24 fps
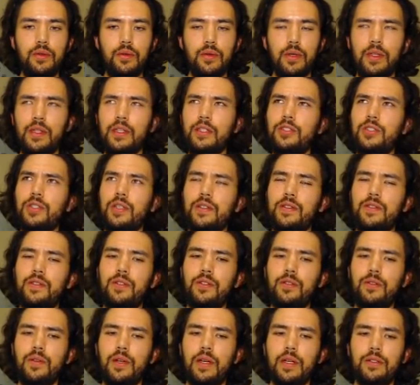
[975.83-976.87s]
I think she has
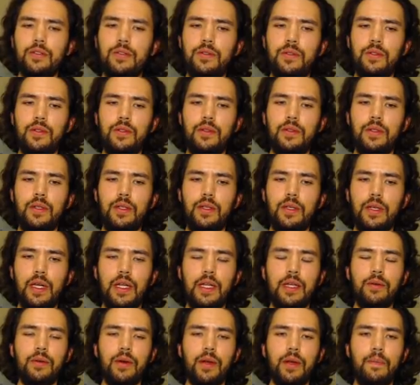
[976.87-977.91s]
2, actually.
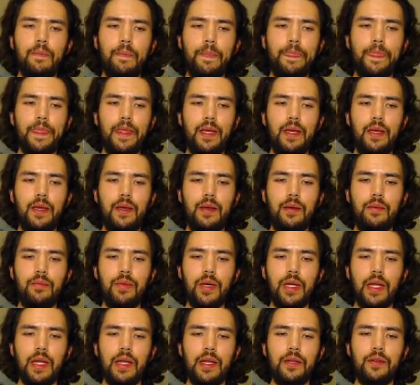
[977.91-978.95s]
Anyway,
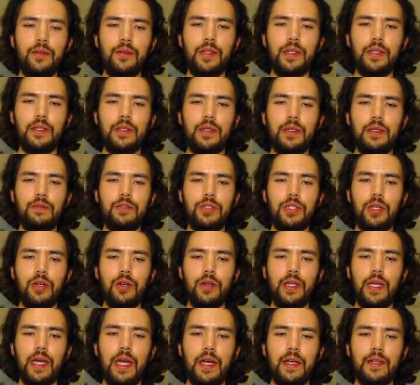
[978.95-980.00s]
but I don't think if she
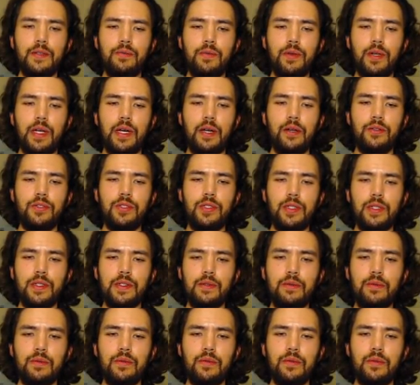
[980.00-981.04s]
already has one out, she
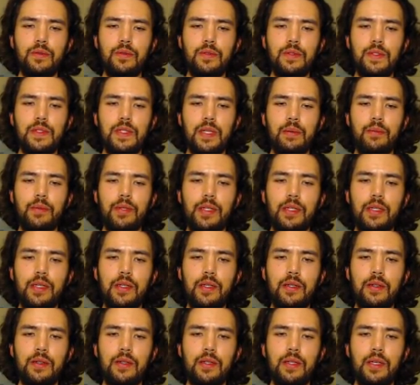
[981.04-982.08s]
doesn't summon
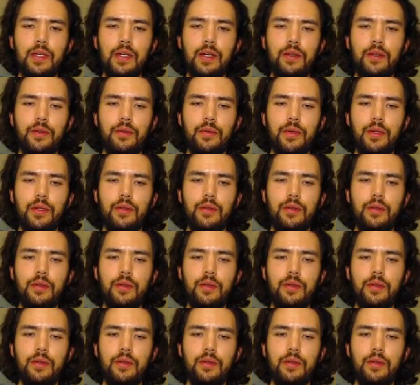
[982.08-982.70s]
the other one.